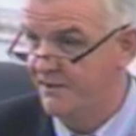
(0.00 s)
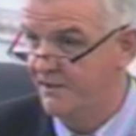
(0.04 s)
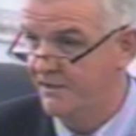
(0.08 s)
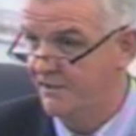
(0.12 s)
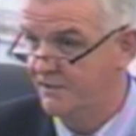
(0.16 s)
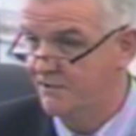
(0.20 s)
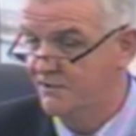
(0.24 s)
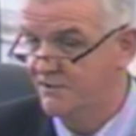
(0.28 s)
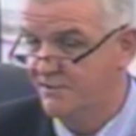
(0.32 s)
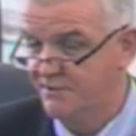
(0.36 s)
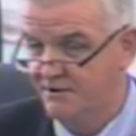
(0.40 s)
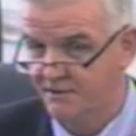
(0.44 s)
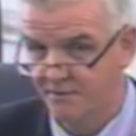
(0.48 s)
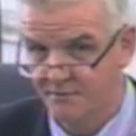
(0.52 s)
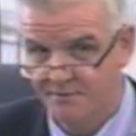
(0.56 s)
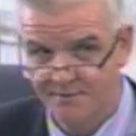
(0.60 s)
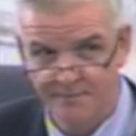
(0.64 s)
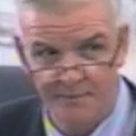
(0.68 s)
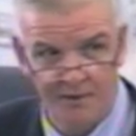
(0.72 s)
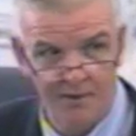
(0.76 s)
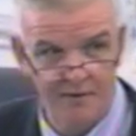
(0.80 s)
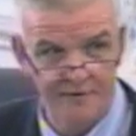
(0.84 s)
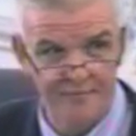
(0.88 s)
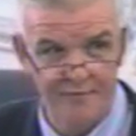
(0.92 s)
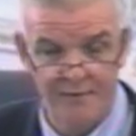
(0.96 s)
the
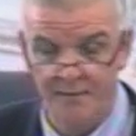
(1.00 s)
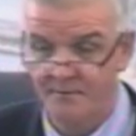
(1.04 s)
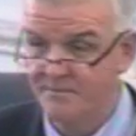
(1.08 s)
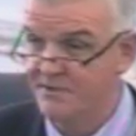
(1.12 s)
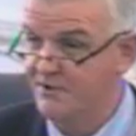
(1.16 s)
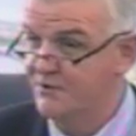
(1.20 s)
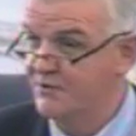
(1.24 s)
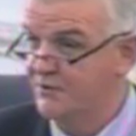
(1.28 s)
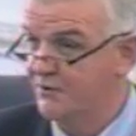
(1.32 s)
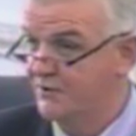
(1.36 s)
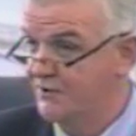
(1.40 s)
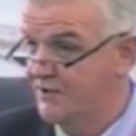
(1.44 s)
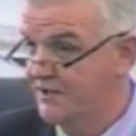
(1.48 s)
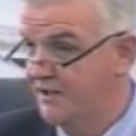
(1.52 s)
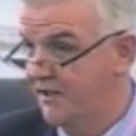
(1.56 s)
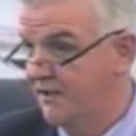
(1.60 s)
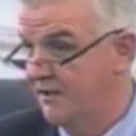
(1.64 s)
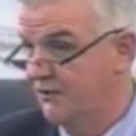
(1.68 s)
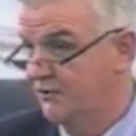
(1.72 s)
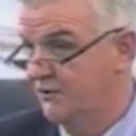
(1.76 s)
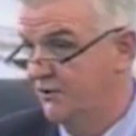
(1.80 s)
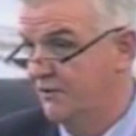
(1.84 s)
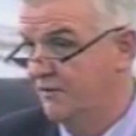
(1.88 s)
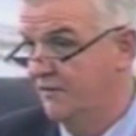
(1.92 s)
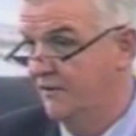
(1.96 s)
Small Firms
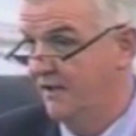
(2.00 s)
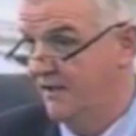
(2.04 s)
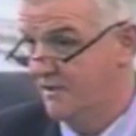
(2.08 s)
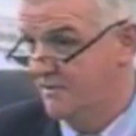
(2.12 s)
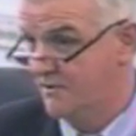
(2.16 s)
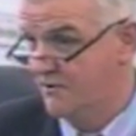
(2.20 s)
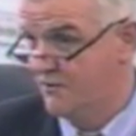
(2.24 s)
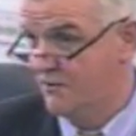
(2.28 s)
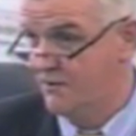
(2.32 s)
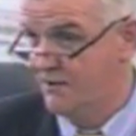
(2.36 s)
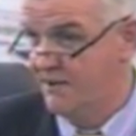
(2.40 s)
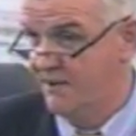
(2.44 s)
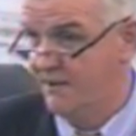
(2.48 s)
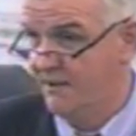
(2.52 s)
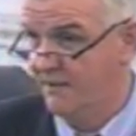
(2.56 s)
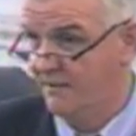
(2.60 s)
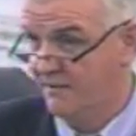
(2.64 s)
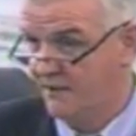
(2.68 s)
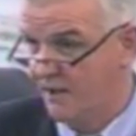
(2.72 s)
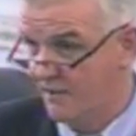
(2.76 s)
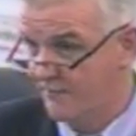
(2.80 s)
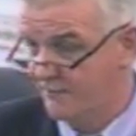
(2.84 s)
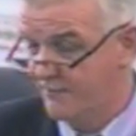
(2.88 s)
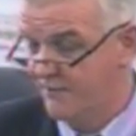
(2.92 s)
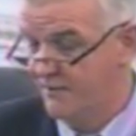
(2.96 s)
Association
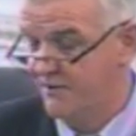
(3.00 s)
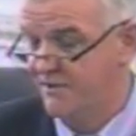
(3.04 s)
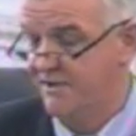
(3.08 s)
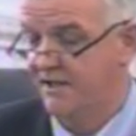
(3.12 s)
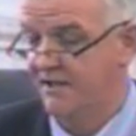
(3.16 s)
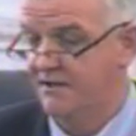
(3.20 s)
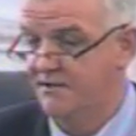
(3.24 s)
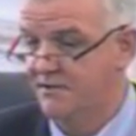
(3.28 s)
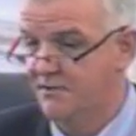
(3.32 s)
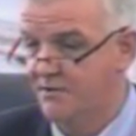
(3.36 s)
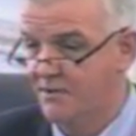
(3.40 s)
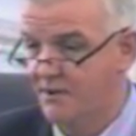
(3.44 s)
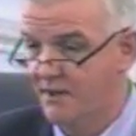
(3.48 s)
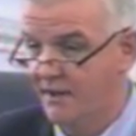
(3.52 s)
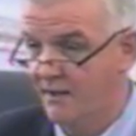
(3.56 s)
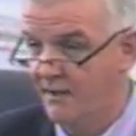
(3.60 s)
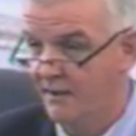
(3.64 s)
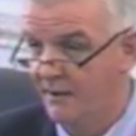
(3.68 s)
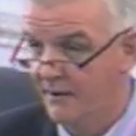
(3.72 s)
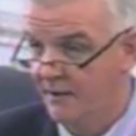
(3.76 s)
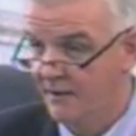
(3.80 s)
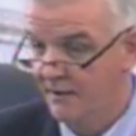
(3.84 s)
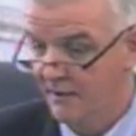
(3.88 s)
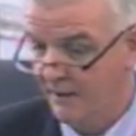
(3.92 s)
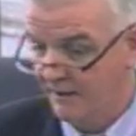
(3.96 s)
conference yesterday,
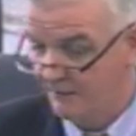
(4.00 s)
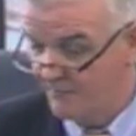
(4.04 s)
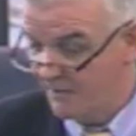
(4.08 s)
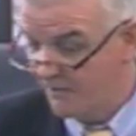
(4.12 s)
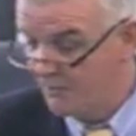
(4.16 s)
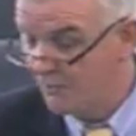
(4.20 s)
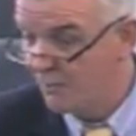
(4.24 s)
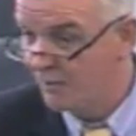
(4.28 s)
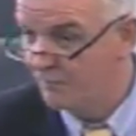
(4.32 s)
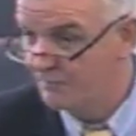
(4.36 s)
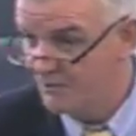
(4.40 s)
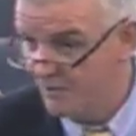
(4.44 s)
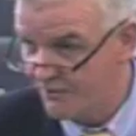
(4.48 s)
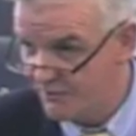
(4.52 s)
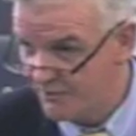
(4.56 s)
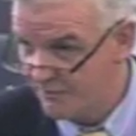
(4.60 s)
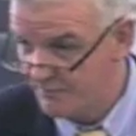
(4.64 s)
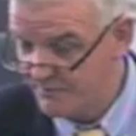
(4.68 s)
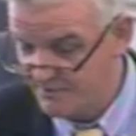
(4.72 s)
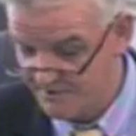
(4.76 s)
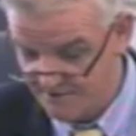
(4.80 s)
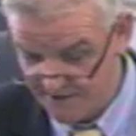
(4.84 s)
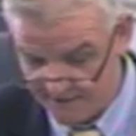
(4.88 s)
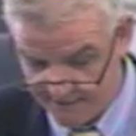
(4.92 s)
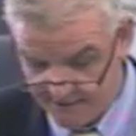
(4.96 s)
and my own brother
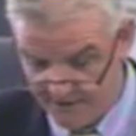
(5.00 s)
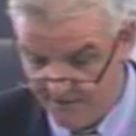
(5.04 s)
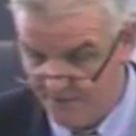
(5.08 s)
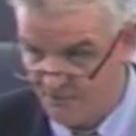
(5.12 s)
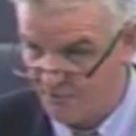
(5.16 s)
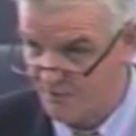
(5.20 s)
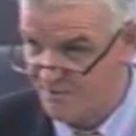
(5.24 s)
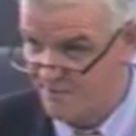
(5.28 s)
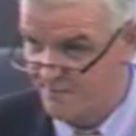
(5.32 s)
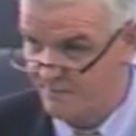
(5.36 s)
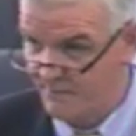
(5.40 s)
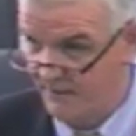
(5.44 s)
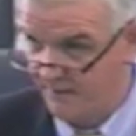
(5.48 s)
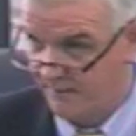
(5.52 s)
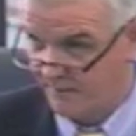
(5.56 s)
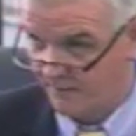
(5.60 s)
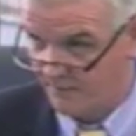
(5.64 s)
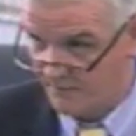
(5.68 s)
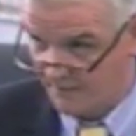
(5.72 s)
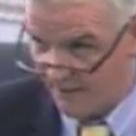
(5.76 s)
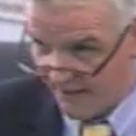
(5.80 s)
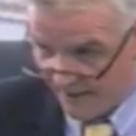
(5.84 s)
was the keynote speaker